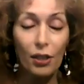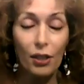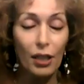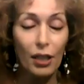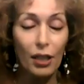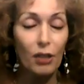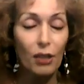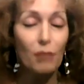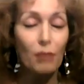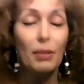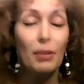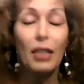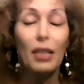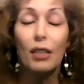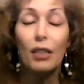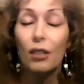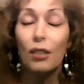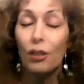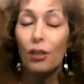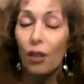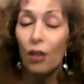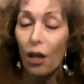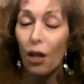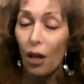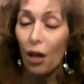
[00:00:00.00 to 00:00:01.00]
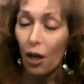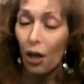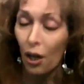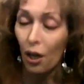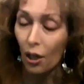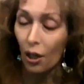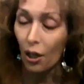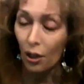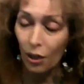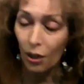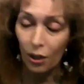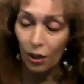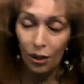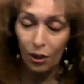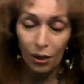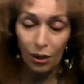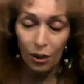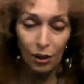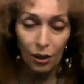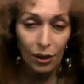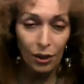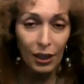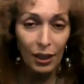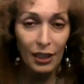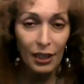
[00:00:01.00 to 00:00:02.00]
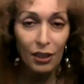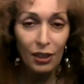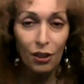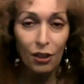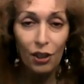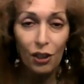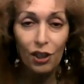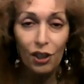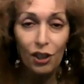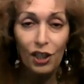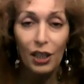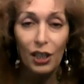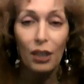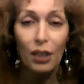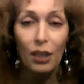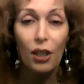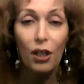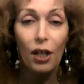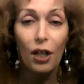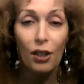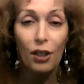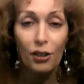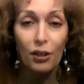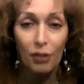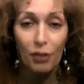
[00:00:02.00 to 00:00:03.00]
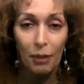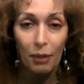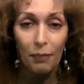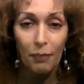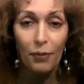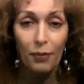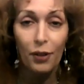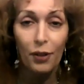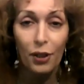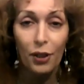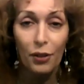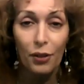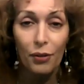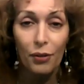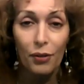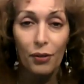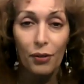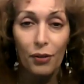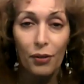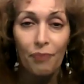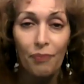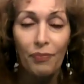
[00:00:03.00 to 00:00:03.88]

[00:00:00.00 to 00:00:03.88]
it could be a longer excursion, a longer trip for you.